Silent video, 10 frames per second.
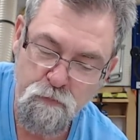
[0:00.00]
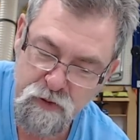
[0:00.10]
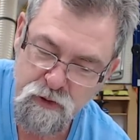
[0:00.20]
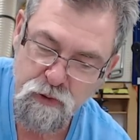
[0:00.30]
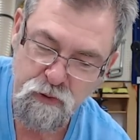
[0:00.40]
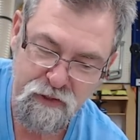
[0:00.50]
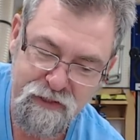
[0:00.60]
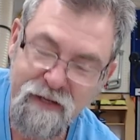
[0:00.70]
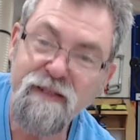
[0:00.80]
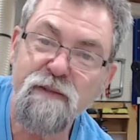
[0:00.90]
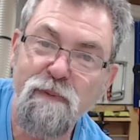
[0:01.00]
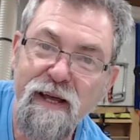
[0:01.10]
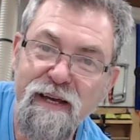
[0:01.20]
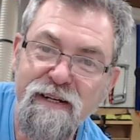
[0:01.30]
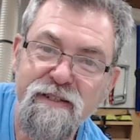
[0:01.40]
Paduke. Now this
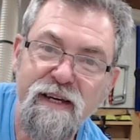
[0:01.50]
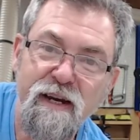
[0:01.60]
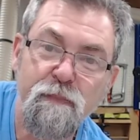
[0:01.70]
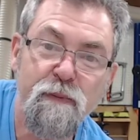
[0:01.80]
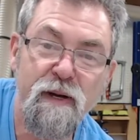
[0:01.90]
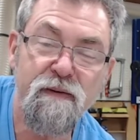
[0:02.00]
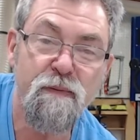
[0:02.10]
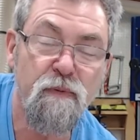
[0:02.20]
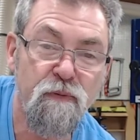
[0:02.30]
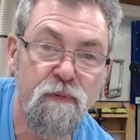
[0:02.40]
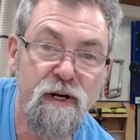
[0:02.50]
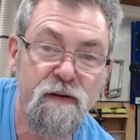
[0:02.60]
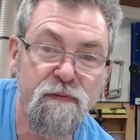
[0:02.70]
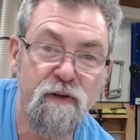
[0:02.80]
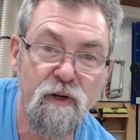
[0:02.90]
plane is going to be made from 3
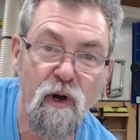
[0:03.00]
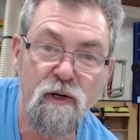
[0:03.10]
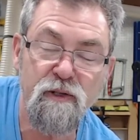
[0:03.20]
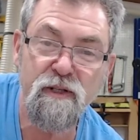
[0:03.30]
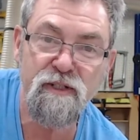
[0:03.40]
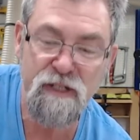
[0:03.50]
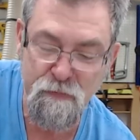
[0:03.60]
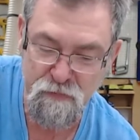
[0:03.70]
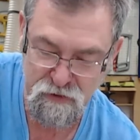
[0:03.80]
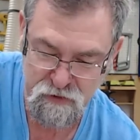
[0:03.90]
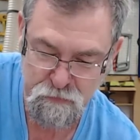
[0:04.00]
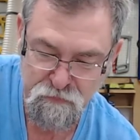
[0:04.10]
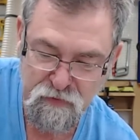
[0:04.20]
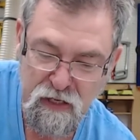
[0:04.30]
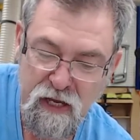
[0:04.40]
different continent timbers.
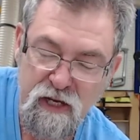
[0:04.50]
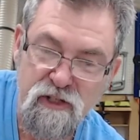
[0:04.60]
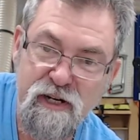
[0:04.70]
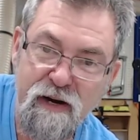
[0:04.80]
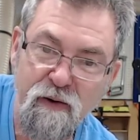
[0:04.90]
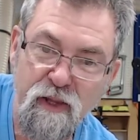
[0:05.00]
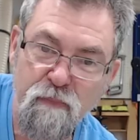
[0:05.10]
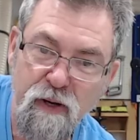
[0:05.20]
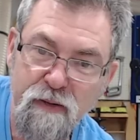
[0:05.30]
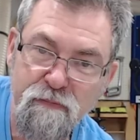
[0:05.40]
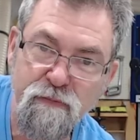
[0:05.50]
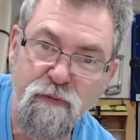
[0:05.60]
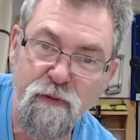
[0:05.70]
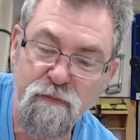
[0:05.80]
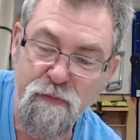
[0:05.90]
Jarrah on the bottom
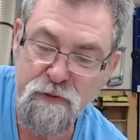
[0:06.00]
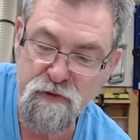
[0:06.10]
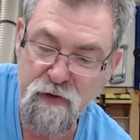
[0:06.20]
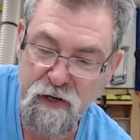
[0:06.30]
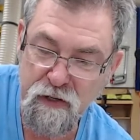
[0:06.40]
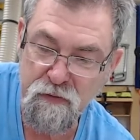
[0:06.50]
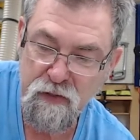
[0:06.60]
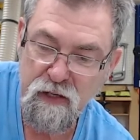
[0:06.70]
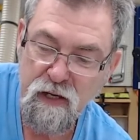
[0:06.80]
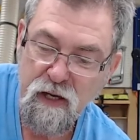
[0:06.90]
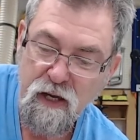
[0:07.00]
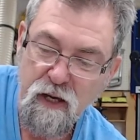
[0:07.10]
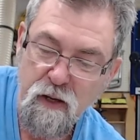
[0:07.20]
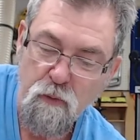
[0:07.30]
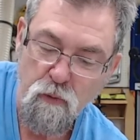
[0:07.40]
from Australia,
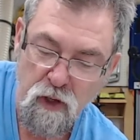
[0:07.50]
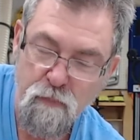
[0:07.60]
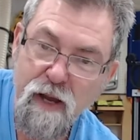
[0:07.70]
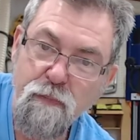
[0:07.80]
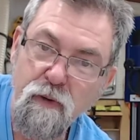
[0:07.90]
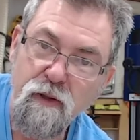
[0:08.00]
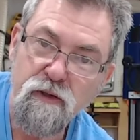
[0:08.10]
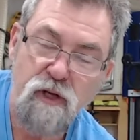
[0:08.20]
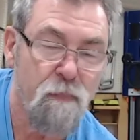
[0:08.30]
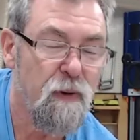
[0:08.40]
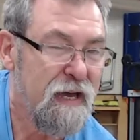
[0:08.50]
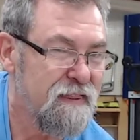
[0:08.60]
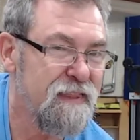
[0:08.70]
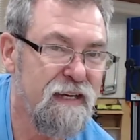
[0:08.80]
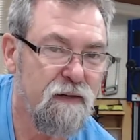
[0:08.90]
rock maple on the top, I
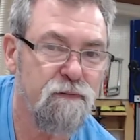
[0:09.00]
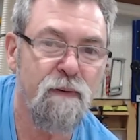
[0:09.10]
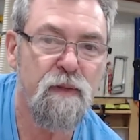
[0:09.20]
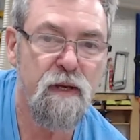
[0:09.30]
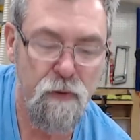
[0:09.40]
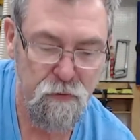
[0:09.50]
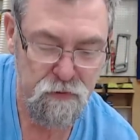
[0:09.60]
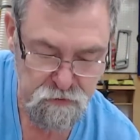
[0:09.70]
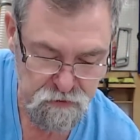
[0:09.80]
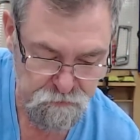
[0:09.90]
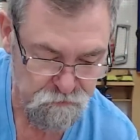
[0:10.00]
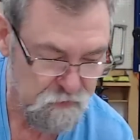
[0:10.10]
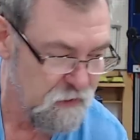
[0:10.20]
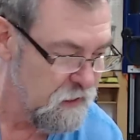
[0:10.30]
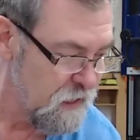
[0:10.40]
think from the Americas,
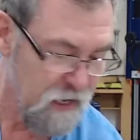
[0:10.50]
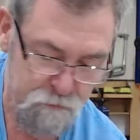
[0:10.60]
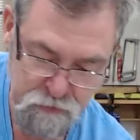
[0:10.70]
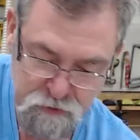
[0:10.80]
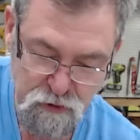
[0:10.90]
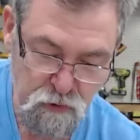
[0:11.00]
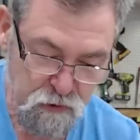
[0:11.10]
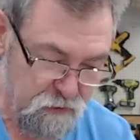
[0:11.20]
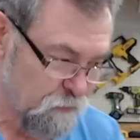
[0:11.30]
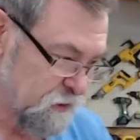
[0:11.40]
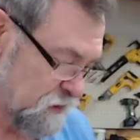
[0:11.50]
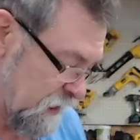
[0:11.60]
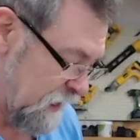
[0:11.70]
and Paduke, which I